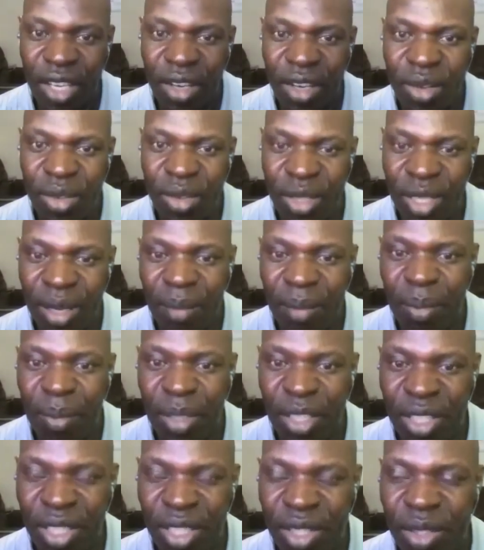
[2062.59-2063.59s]
on some
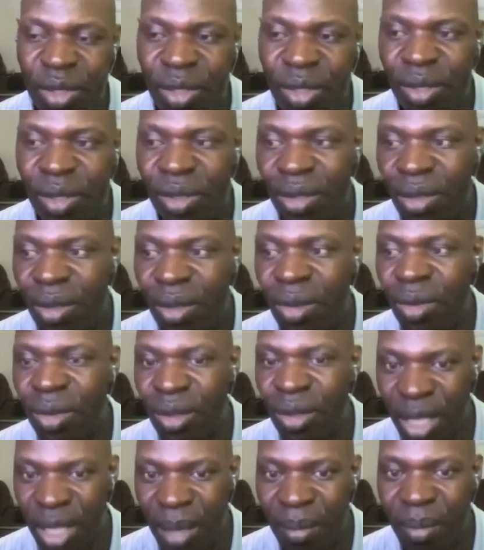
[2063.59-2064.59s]
pitches
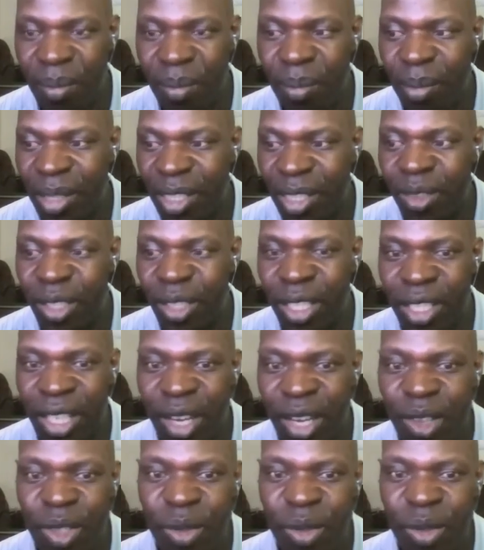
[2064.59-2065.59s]
or some particular
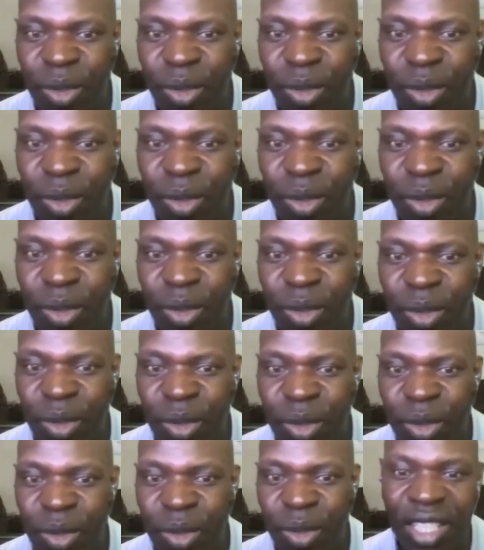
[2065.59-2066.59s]
grounds when there's been
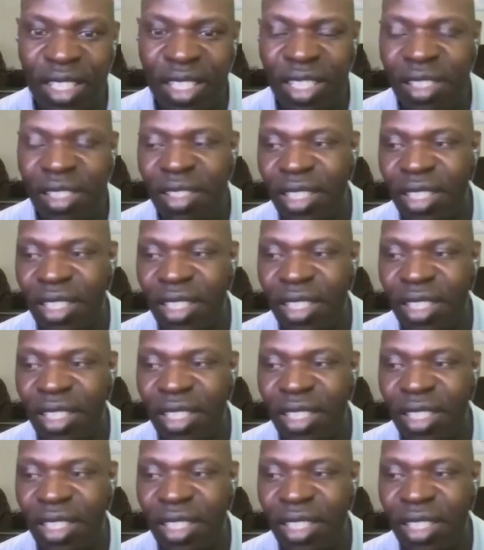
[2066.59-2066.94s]
drizzle and rain.